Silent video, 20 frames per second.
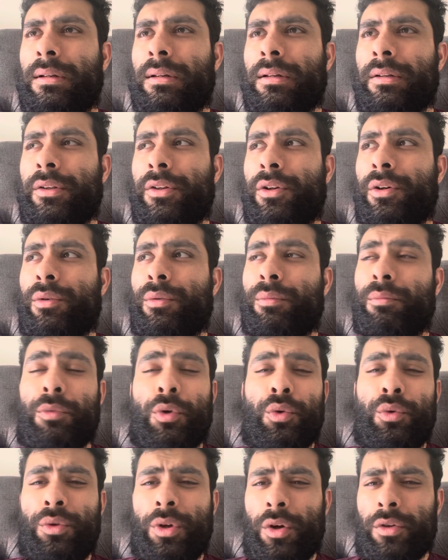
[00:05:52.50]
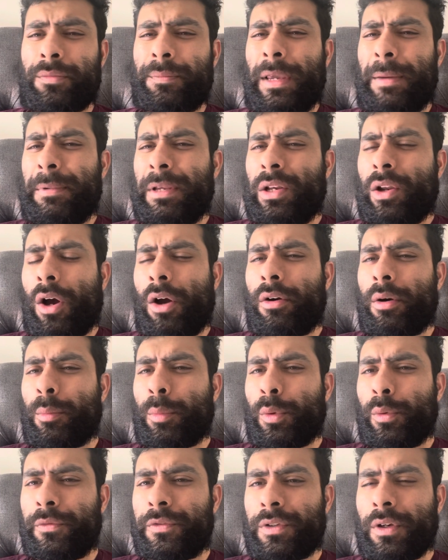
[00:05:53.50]
you know, who knows? Maybe Lara
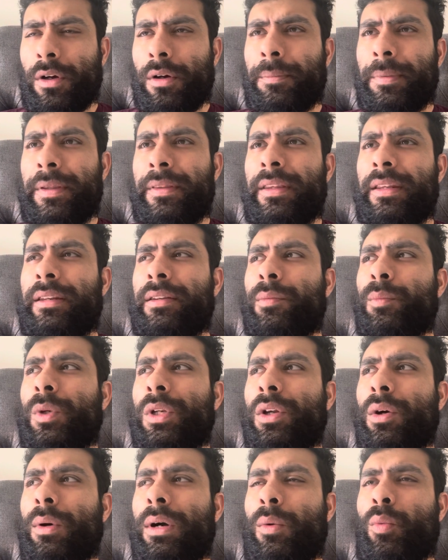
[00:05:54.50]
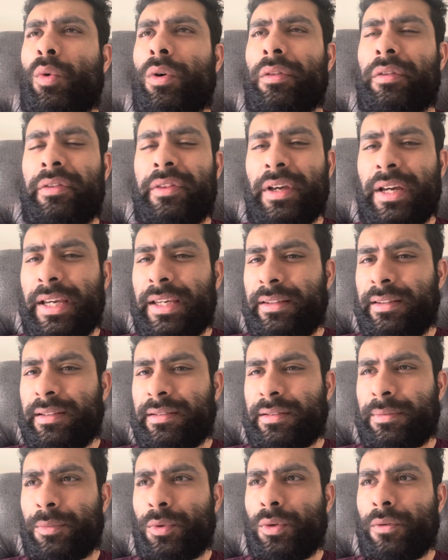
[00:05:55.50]
moves up, and then we know at 130
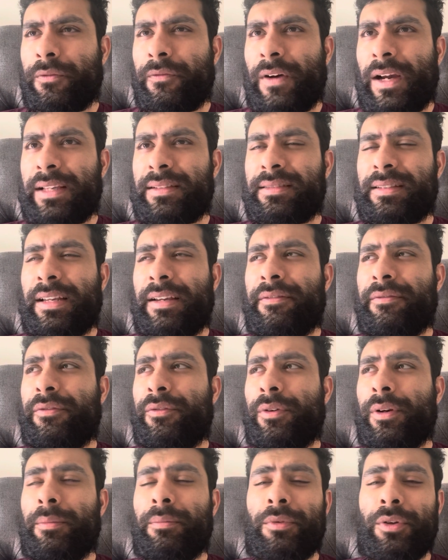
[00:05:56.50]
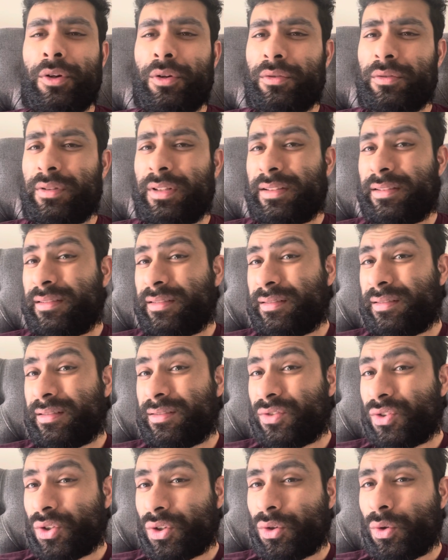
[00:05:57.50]
there's some good fights there for him. You know,
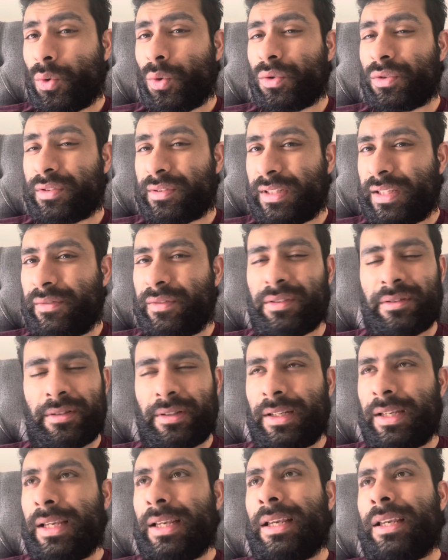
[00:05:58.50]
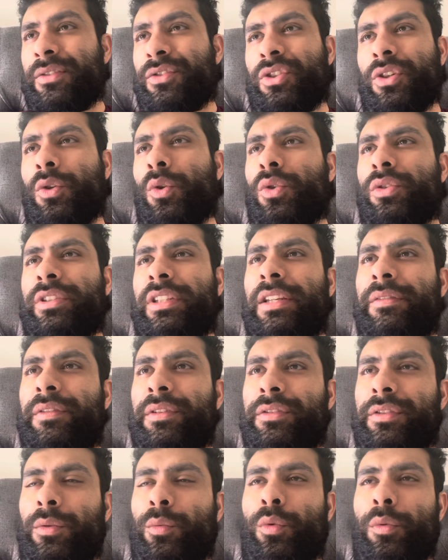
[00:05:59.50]
there's Shakur Stevenson. Shakur
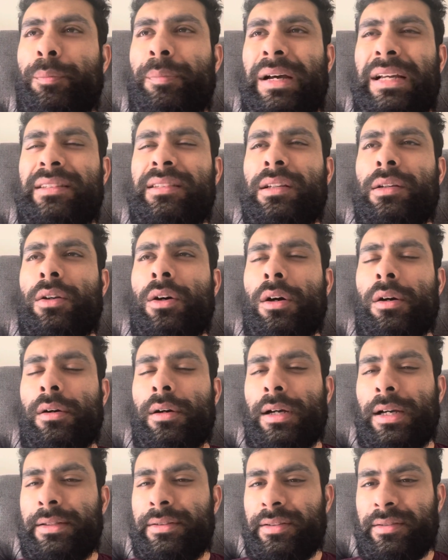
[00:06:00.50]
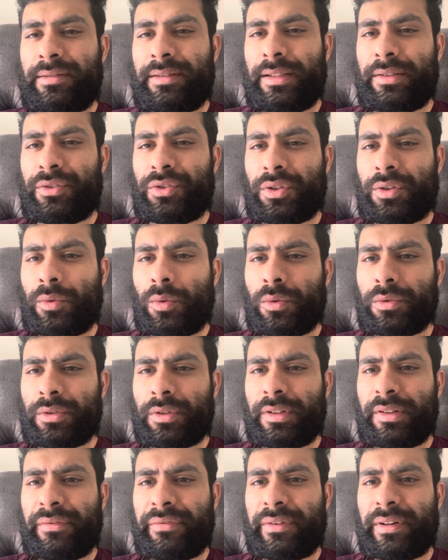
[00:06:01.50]
Stevenson will batter Lara. I just think Shakur's
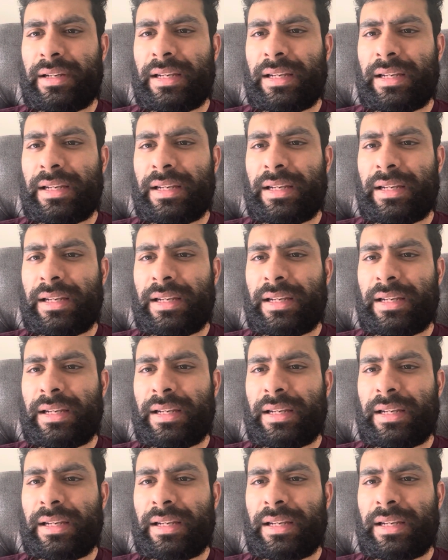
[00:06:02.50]
a different